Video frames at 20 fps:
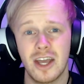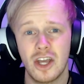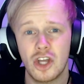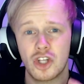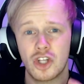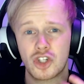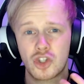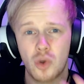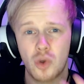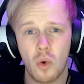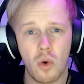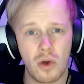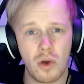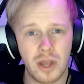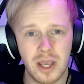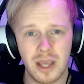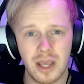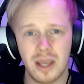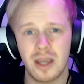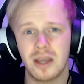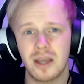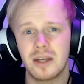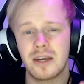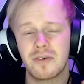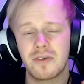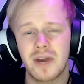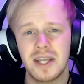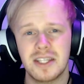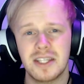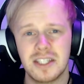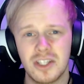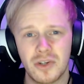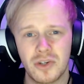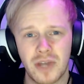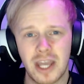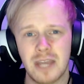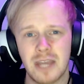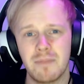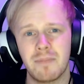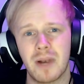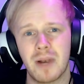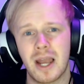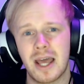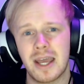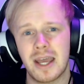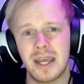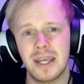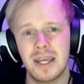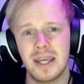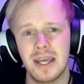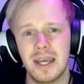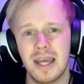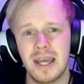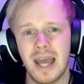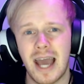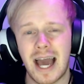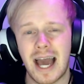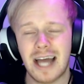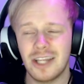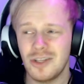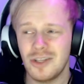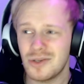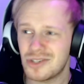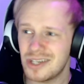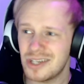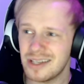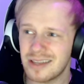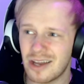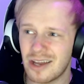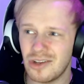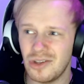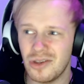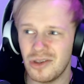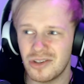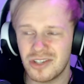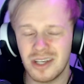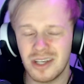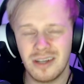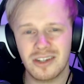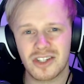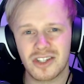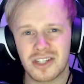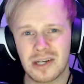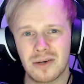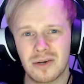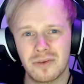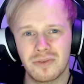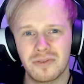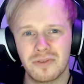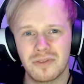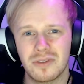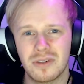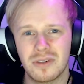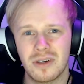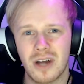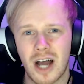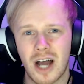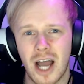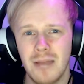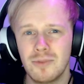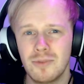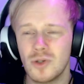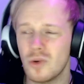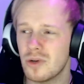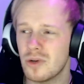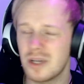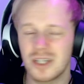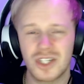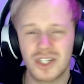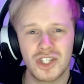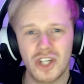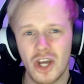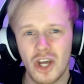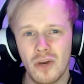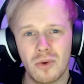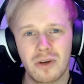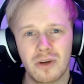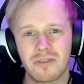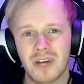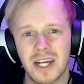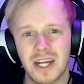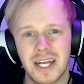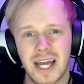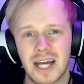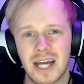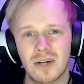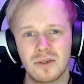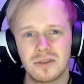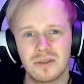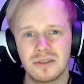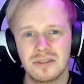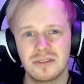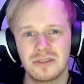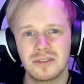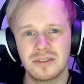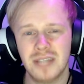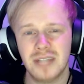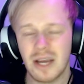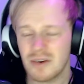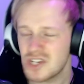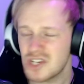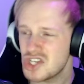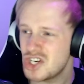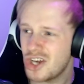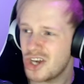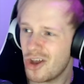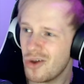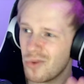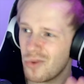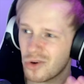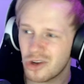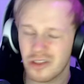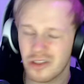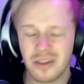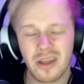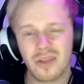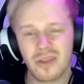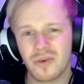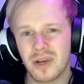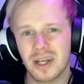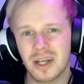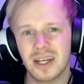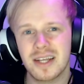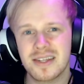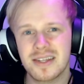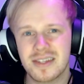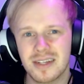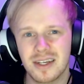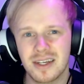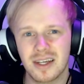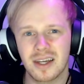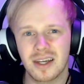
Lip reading: talking, narrating your gameplay, and you sit there and you think to yourself, I'm talking to no one right now. There is no one on the other end listening.